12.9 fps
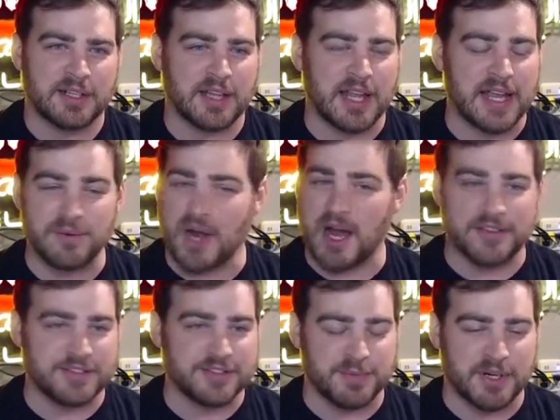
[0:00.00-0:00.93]
like
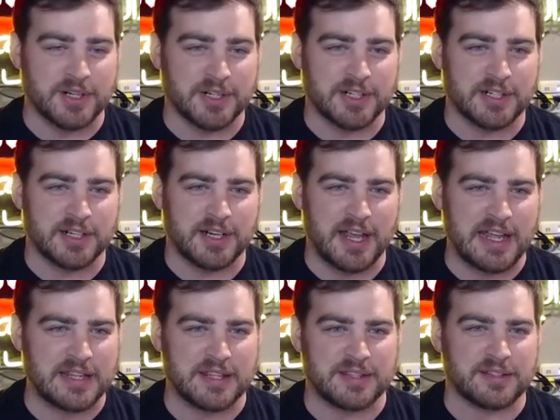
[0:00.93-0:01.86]
Roethlisberger,
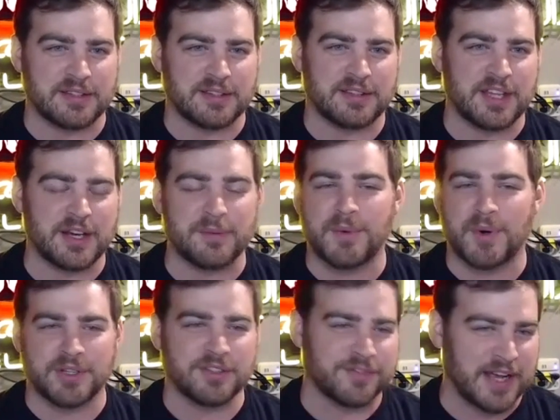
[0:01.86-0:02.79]
and they're
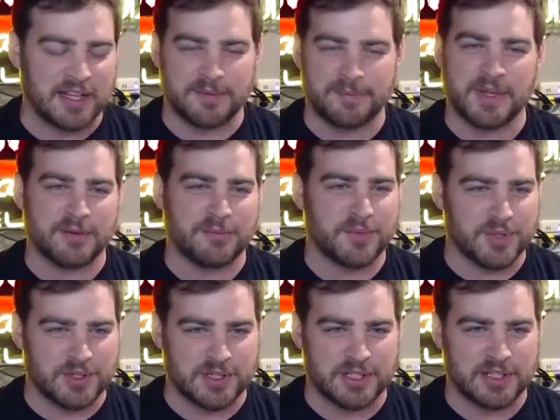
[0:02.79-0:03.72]
more developed, they're
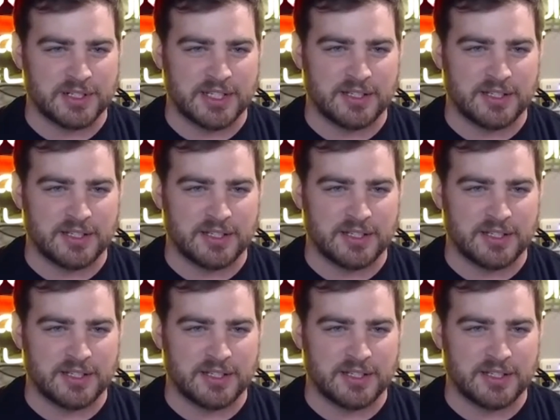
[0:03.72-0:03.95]
more